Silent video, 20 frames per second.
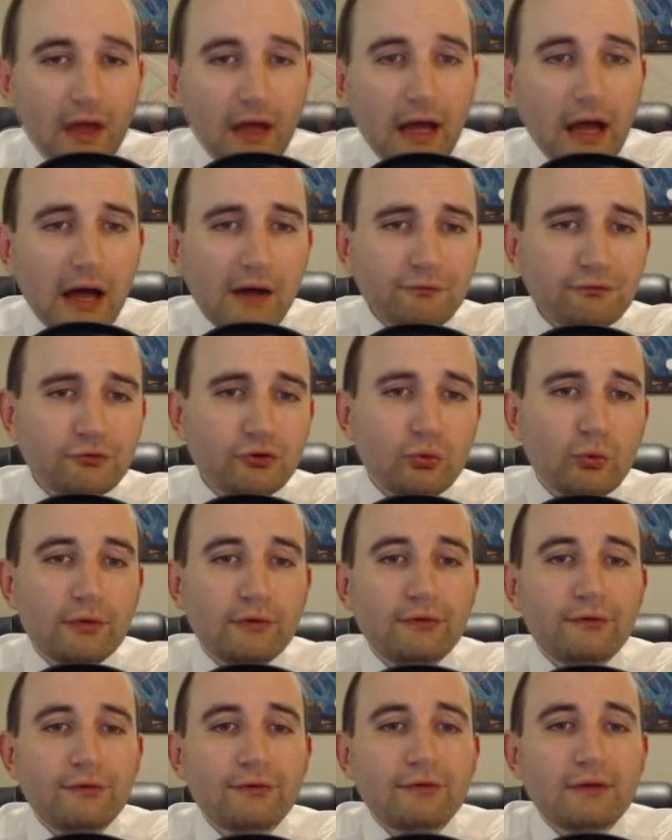
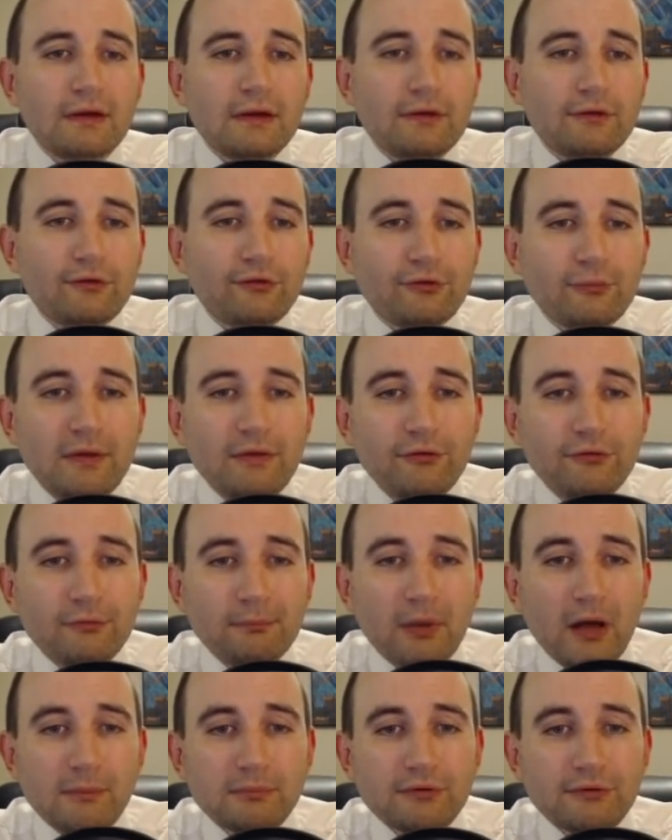Afterwards, Smith's
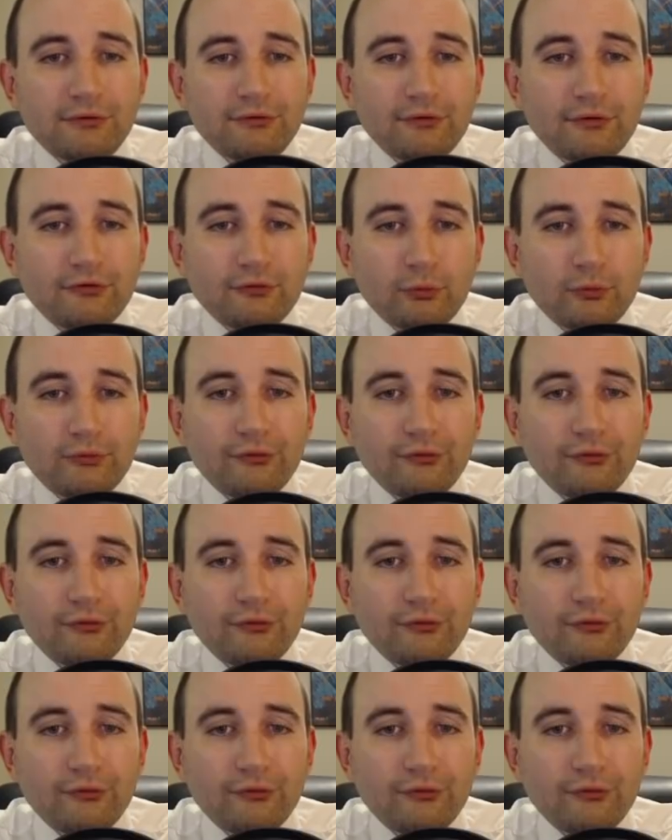publicist